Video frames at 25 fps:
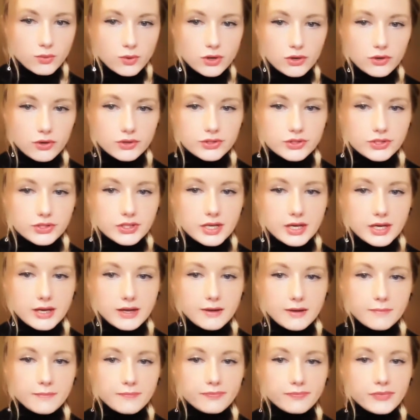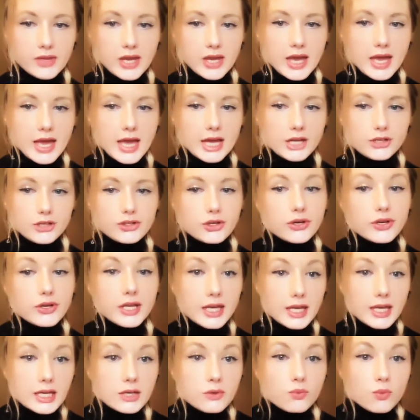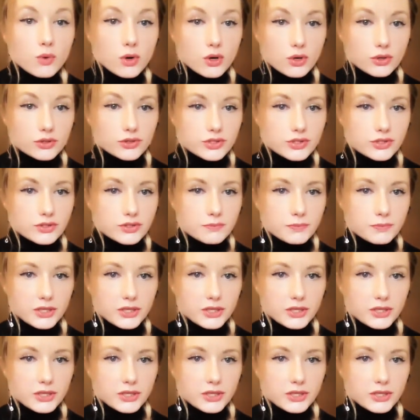world, and turning inwards